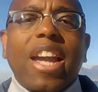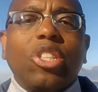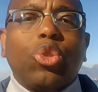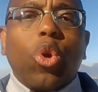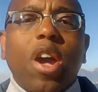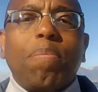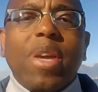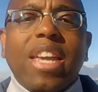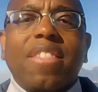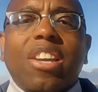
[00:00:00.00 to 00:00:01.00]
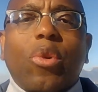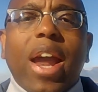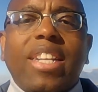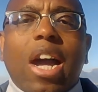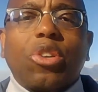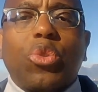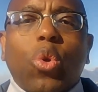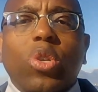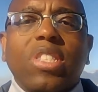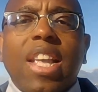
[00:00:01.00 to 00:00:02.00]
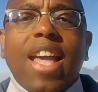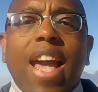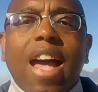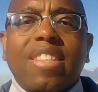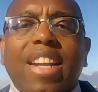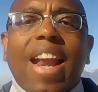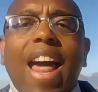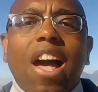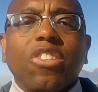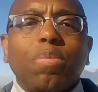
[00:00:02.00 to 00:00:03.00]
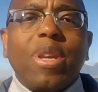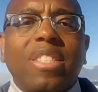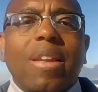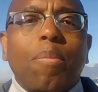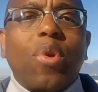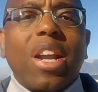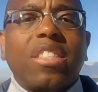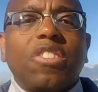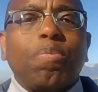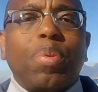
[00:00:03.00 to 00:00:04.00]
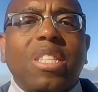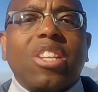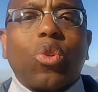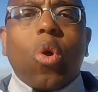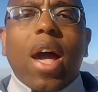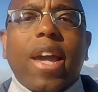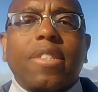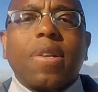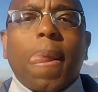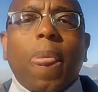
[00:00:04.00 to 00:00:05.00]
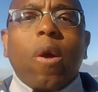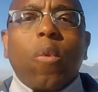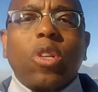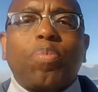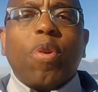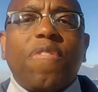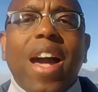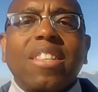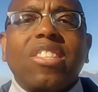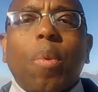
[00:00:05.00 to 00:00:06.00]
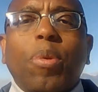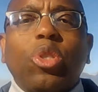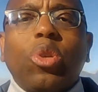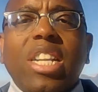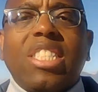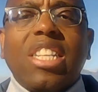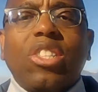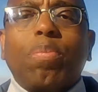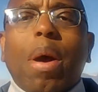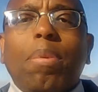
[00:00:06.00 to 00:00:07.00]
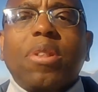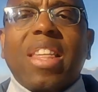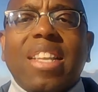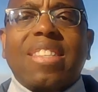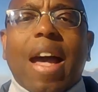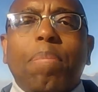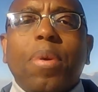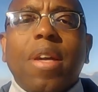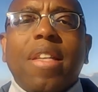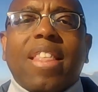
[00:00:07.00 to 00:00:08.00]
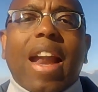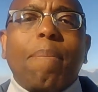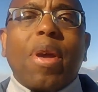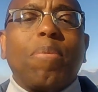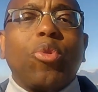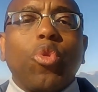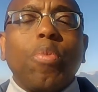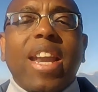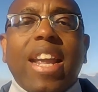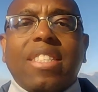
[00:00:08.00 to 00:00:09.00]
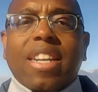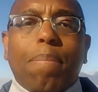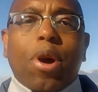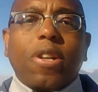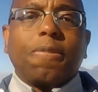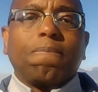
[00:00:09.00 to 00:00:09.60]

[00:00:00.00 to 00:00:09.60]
enjoy being in the great outdoors as it allows me some relative peace and quiet, which provides an opportunity to bubble things up that I may be ruminating upon.